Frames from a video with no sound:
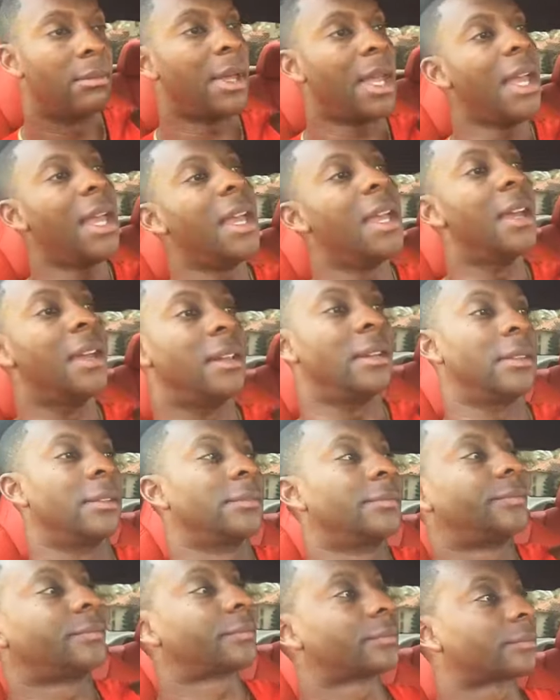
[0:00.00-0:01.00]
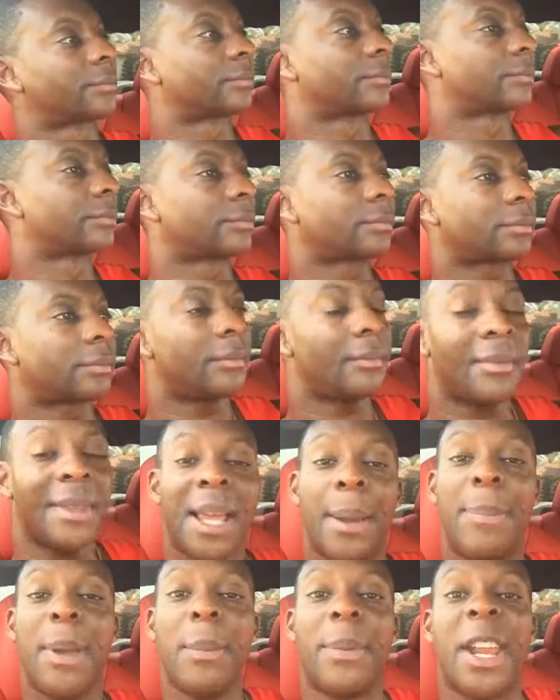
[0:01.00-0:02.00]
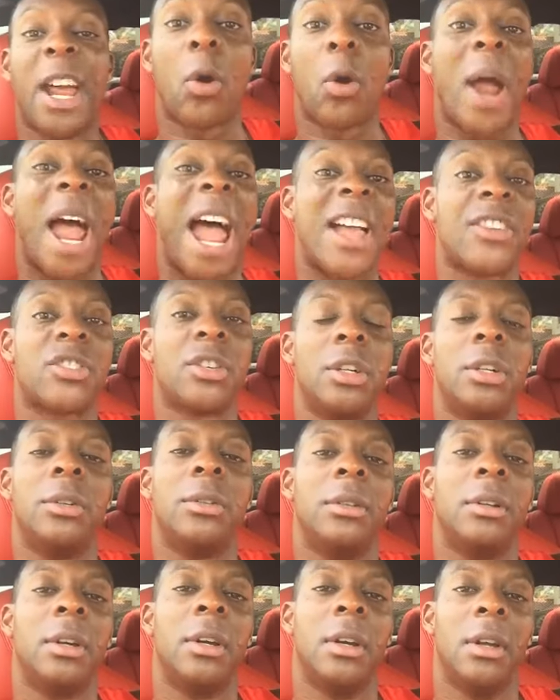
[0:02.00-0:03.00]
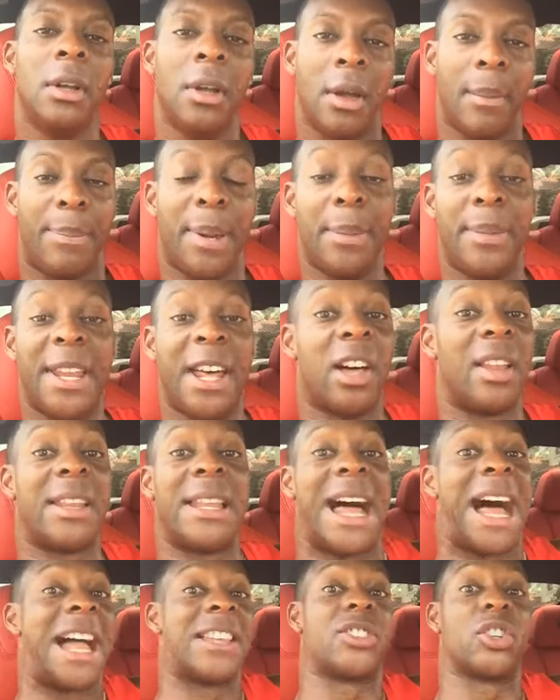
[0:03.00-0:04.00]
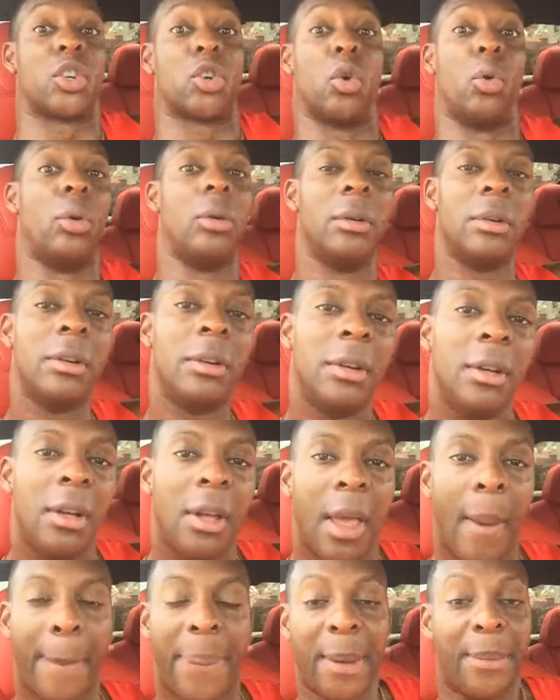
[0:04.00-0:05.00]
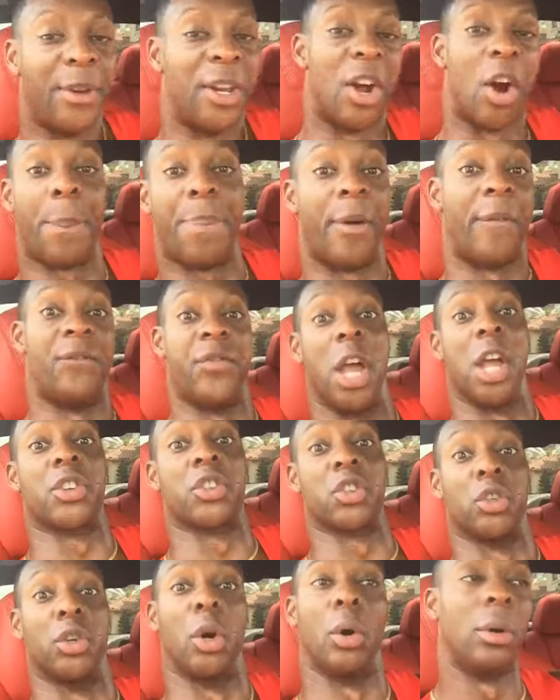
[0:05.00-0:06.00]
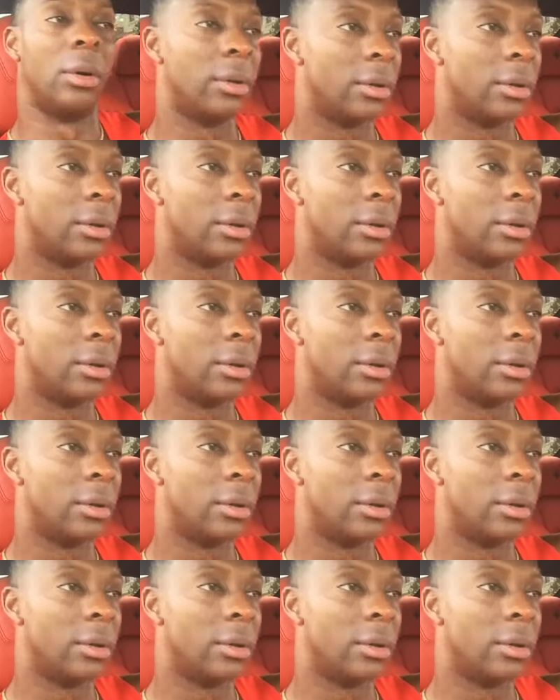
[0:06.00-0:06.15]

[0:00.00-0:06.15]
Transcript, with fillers: Man. People that are rational, people that are logical, people that are professional.